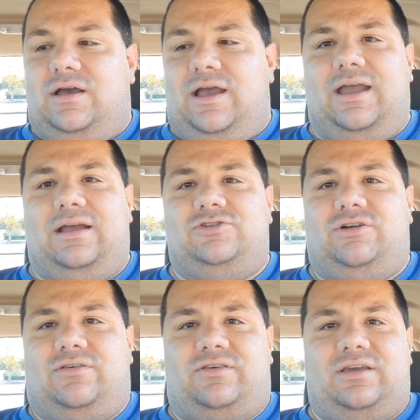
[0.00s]
And
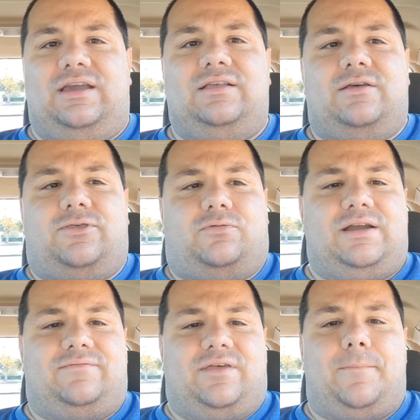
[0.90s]
just seeing the three
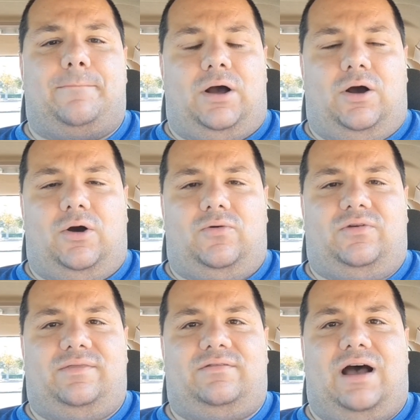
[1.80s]
of them pose
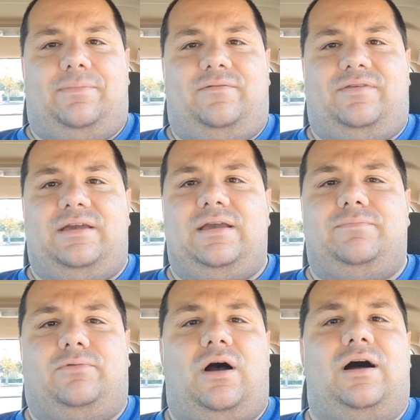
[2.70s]
on top of the
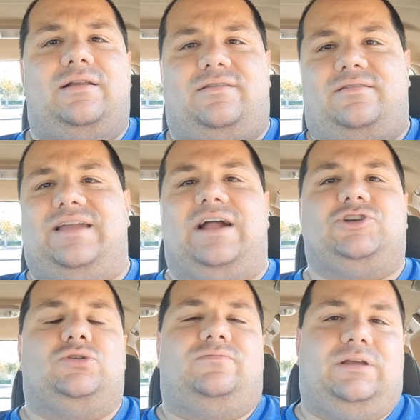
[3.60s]
bronze
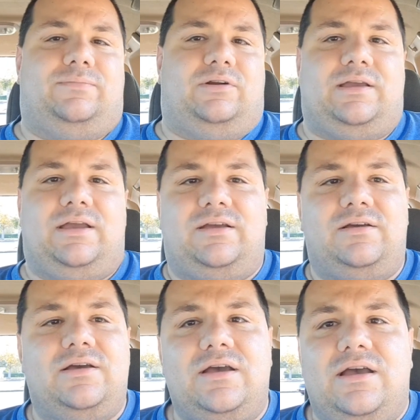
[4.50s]
Statue of Liberty
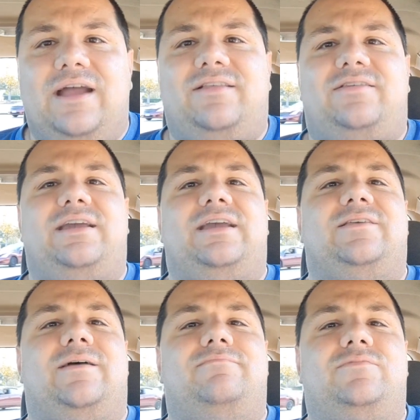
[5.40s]
and seeing
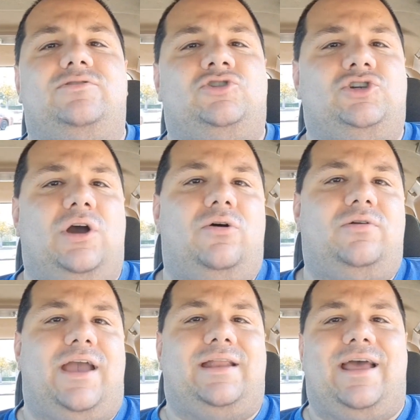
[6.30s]
them joke
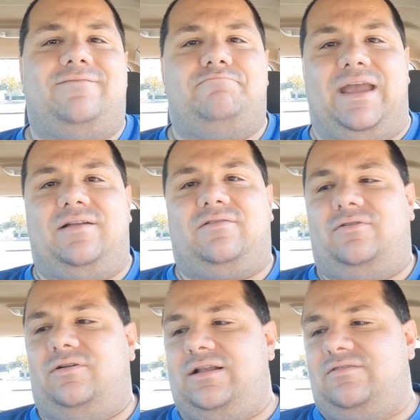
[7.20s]
and have
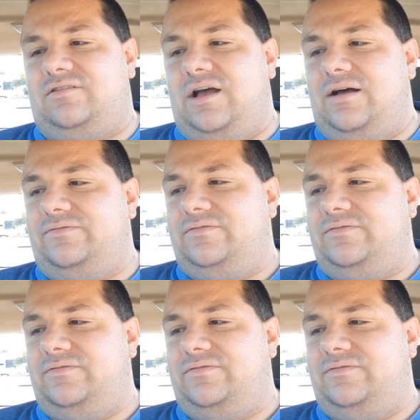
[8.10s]
banter and stuff,